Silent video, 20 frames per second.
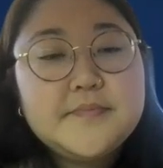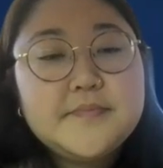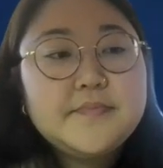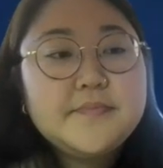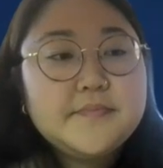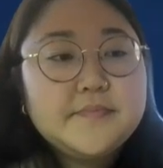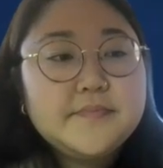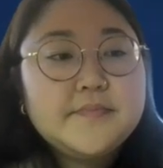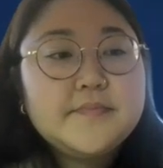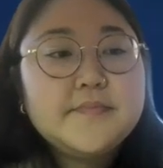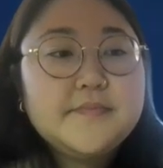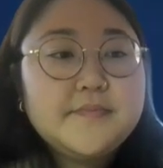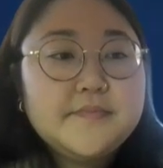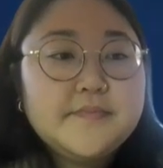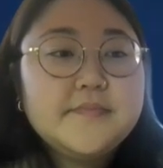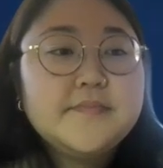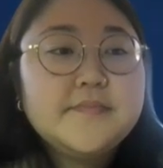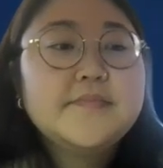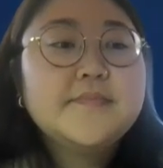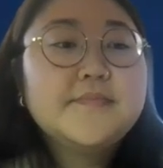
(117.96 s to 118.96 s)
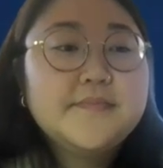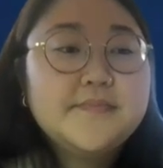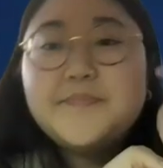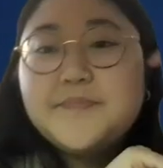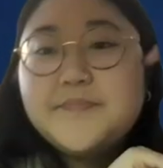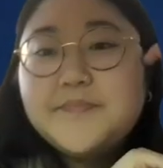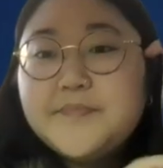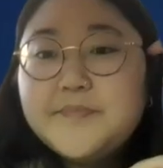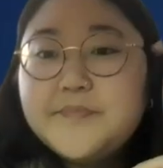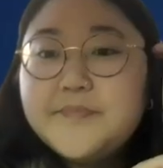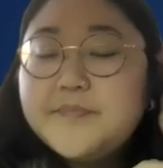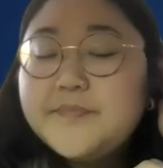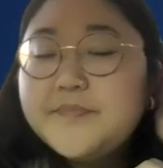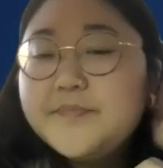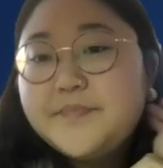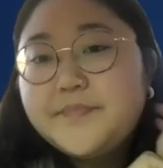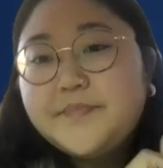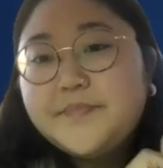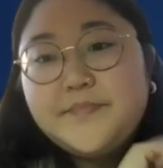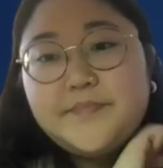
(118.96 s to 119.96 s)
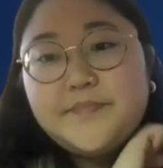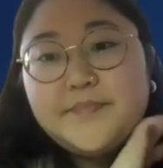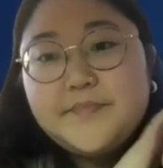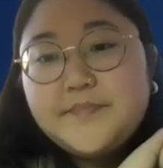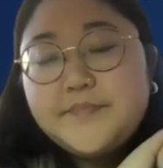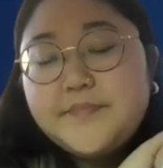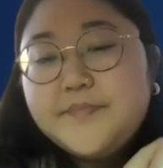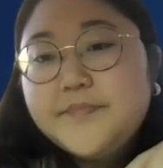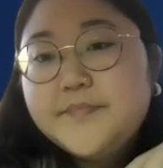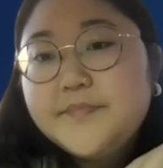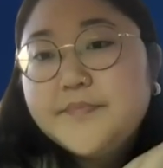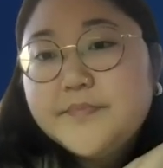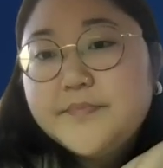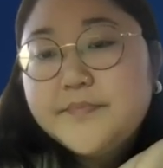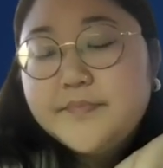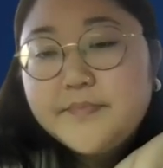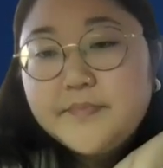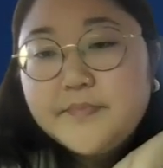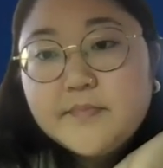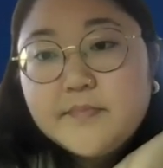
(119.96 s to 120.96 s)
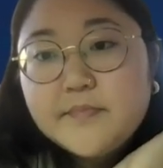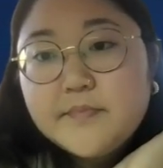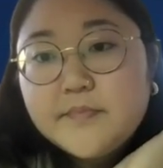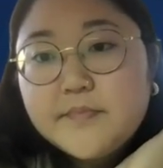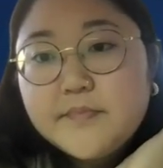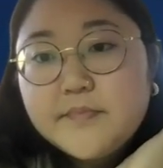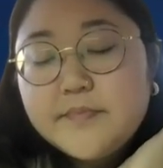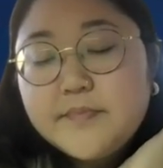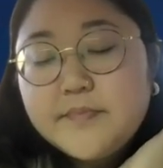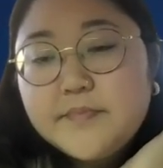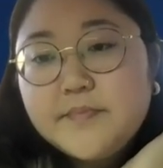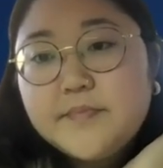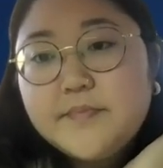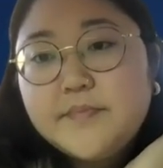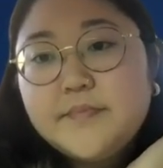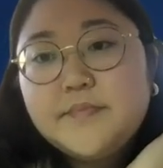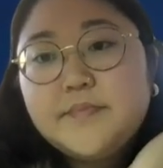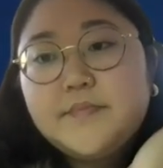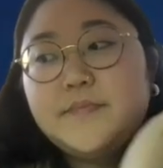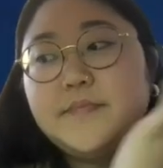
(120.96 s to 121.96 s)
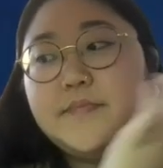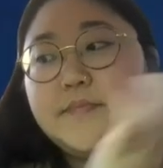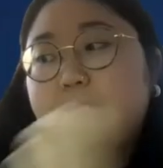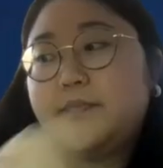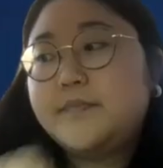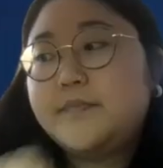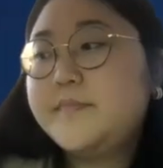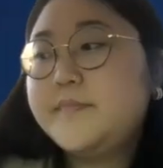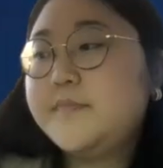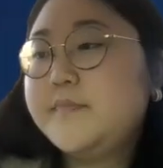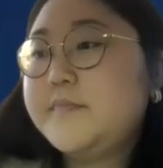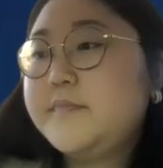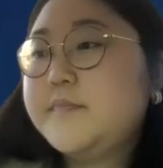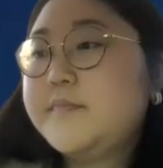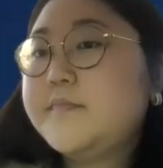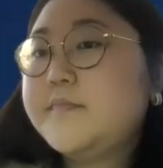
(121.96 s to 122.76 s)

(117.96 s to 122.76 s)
(not speaking)